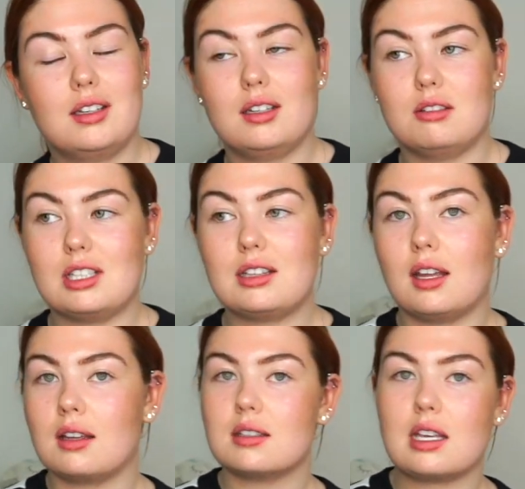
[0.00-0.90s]
I was like,
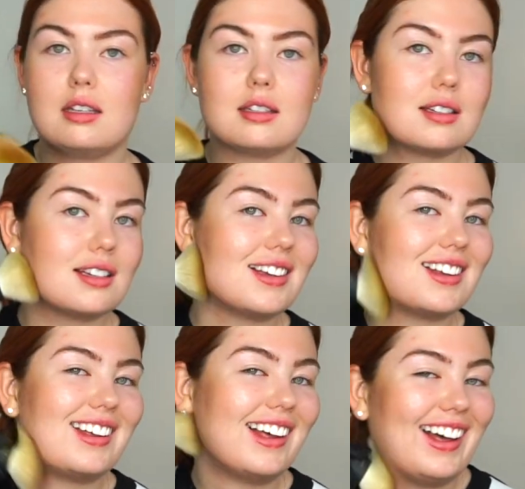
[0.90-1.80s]
thanks girls.
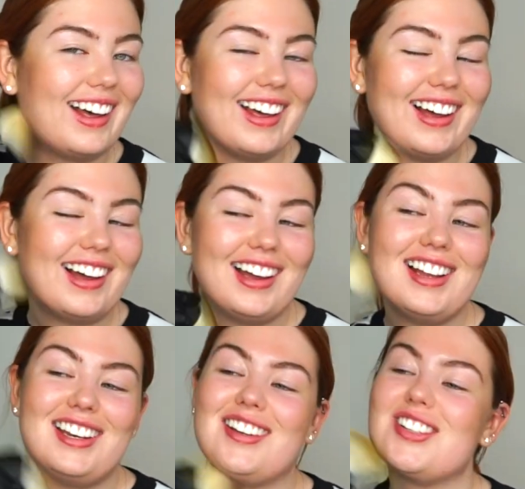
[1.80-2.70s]

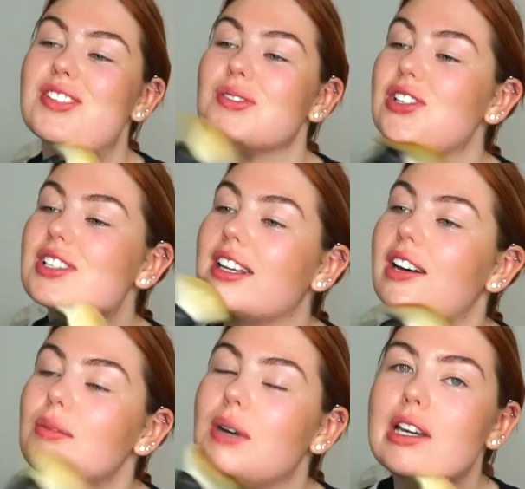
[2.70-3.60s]
No, she was just like,
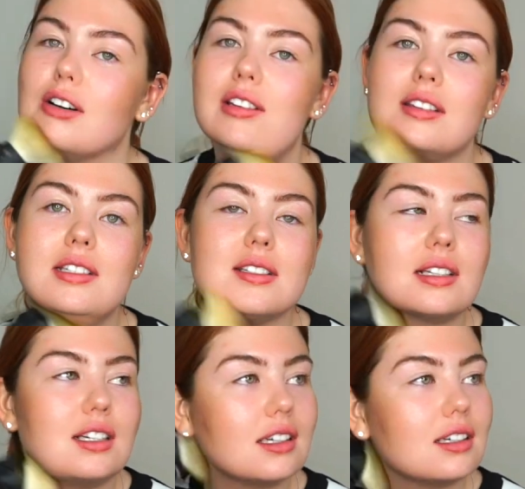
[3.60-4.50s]
oh my god, this is
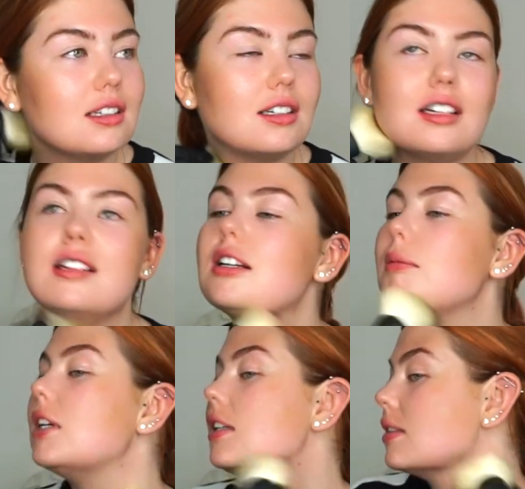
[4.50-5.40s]
like
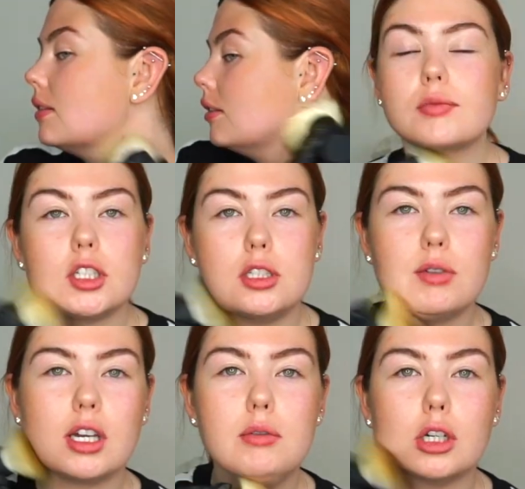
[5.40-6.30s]
amazing. I don't
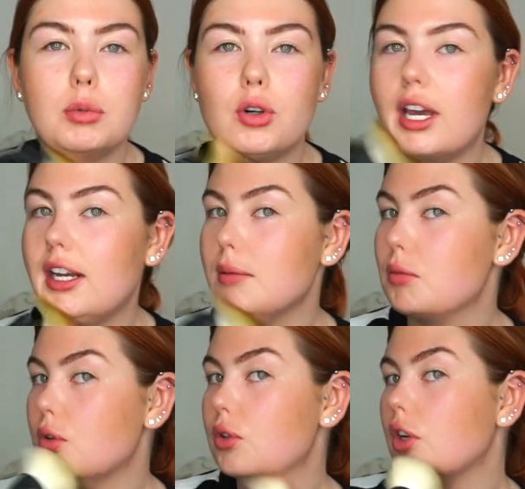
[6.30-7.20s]
think I'm going to put any
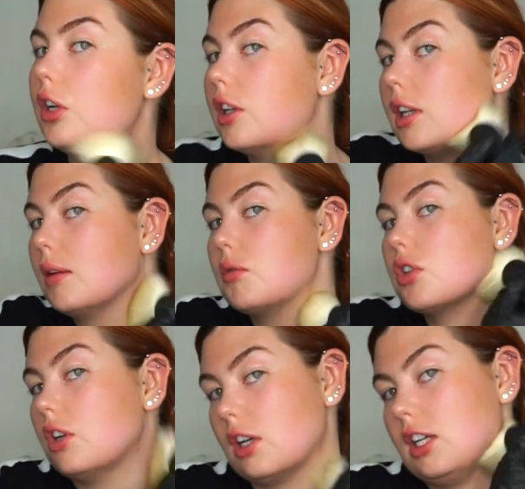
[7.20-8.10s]
more on. I think I'm
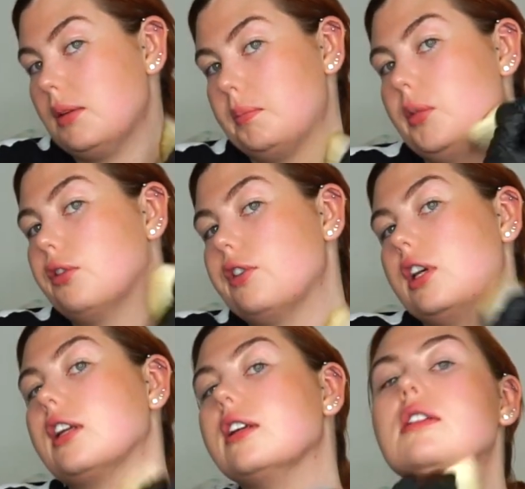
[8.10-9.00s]
just going to keep buffing
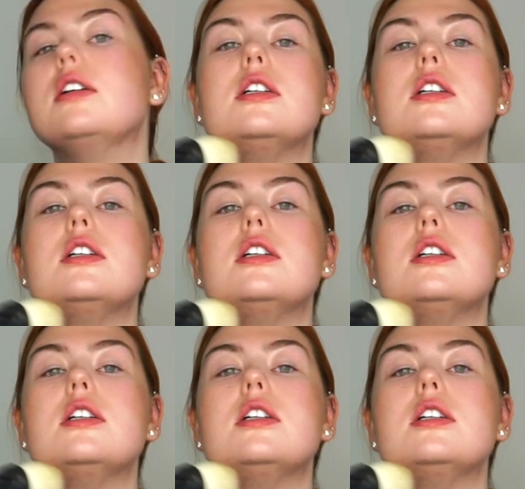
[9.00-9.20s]
it in.